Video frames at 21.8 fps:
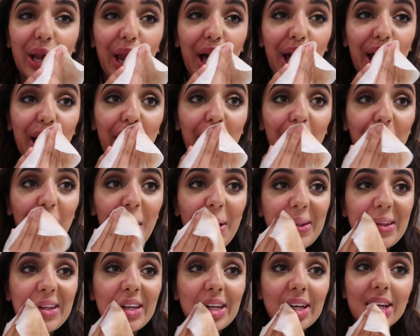Like,
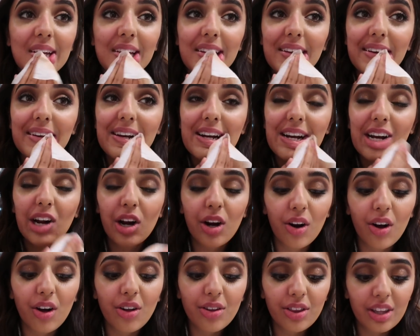the
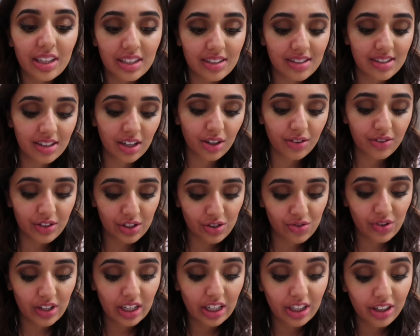cloth itself is
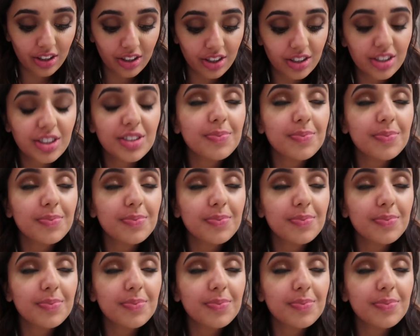really good,